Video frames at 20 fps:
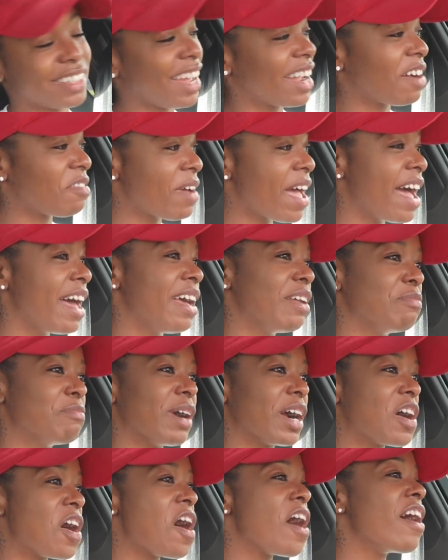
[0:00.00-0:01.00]
Like, I've had
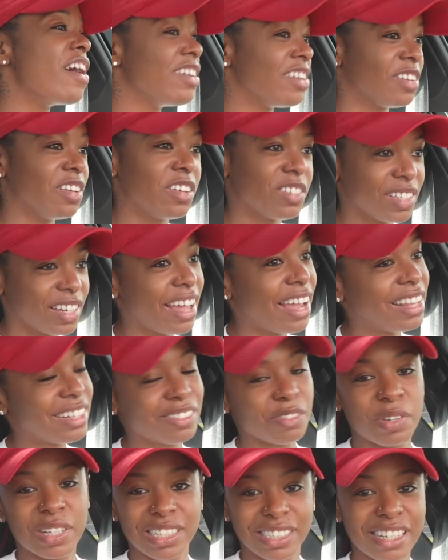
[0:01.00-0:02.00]
my car under those
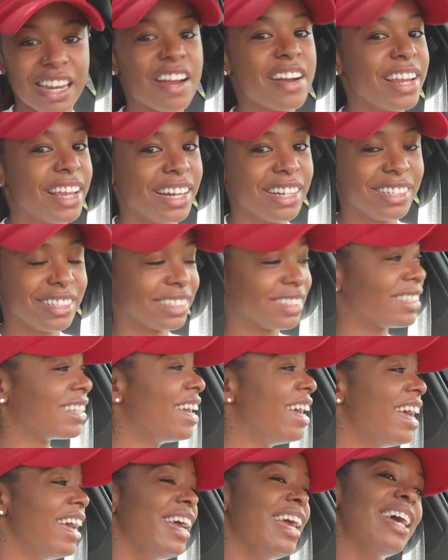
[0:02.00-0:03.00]
lights when it's dirty and it
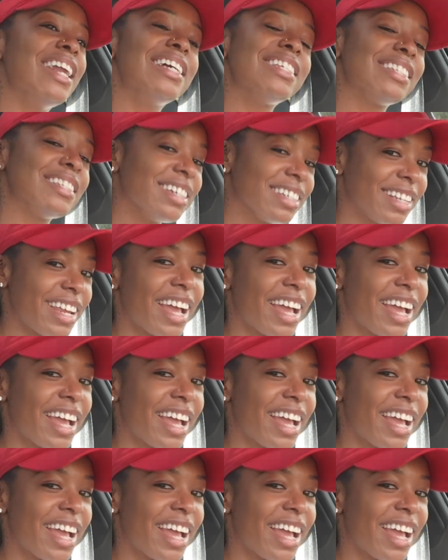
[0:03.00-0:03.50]
doesn't look